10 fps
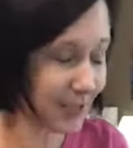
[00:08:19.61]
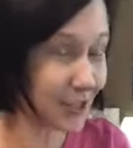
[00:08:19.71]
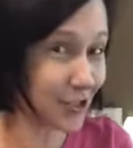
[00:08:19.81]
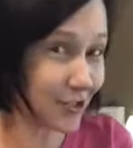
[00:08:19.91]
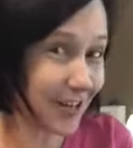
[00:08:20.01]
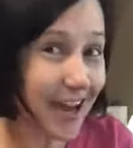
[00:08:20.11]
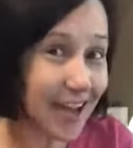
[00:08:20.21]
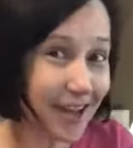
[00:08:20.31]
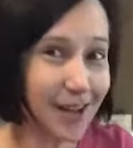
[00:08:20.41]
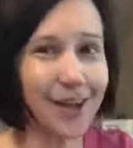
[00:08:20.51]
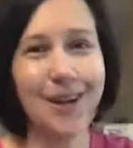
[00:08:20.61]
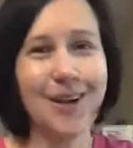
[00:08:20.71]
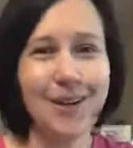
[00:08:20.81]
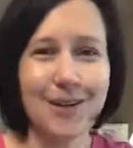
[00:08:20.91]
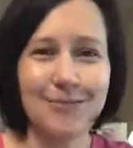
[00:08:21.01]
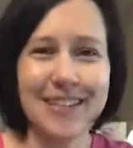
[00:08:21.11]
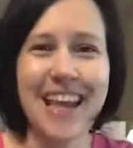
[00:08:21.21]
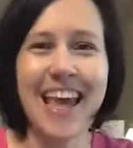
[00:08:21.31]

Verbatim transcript: scrubs.